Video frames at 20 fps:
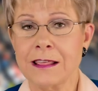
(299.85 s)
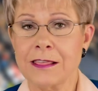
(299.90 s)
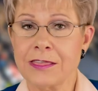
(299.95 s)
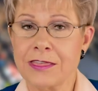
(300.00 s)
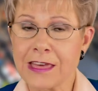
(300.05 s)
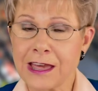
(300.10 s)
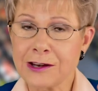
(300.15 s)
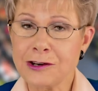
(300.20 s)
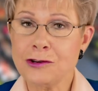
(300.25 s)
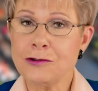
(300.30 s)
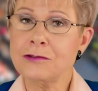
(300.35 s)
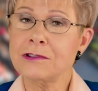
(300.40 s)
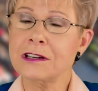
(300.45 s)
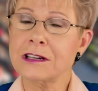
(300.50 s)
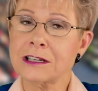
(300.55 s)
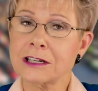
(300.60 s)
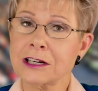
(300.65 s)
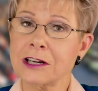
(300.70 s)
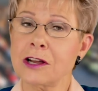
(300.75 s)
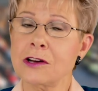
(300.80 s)
Then you
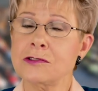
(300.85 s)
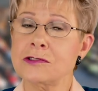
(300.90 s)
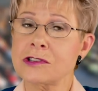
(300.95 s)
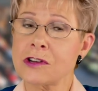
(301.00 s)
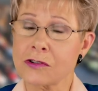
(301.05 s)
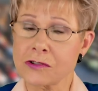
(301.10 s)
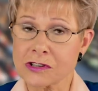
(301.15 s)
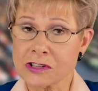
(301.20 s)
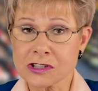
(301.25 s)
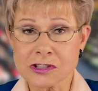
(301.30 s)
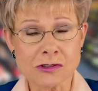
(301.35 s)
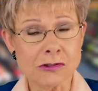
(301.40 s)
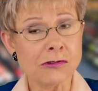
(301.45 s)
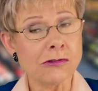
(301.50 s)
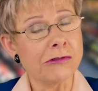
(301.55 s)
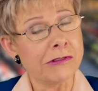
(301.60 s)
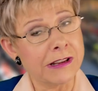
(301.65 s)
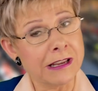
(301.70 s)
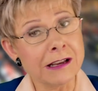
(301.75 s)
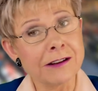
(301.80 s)
can close on a
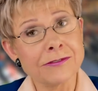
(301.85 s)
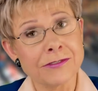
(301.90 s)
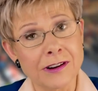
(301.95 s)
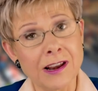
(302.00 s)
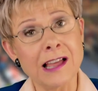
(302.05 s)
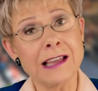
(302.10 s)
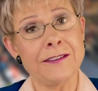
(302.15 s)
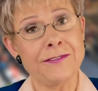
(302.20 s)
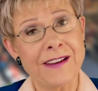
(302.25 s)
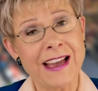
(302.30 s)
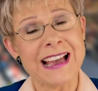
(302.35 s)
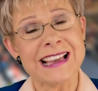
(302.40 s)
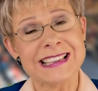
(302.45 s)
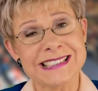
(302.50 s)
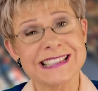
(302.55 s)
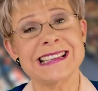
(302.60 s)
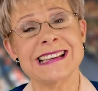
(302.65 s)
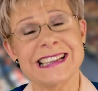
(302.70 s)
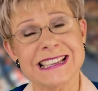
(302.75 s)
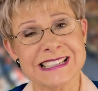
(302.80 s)
story of life
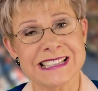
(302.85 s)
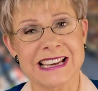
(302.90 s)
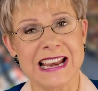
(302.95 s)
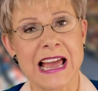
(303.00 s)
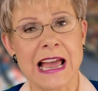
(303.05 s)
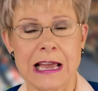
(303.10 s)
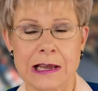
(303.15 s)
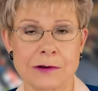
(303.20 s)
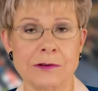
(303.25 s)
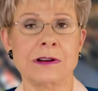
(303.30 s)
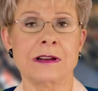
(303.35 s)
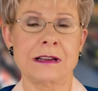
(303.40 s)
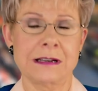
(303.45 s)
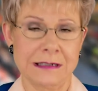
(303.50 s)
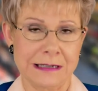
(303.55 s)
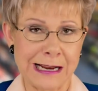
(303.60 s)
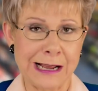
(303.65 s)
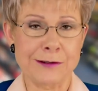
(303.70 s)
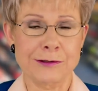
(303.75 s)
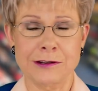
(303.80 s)
as it is now,
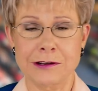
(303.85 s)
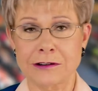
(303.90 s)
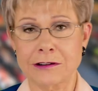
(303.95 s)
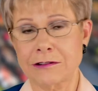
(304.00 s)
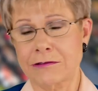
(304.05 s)
now that you're a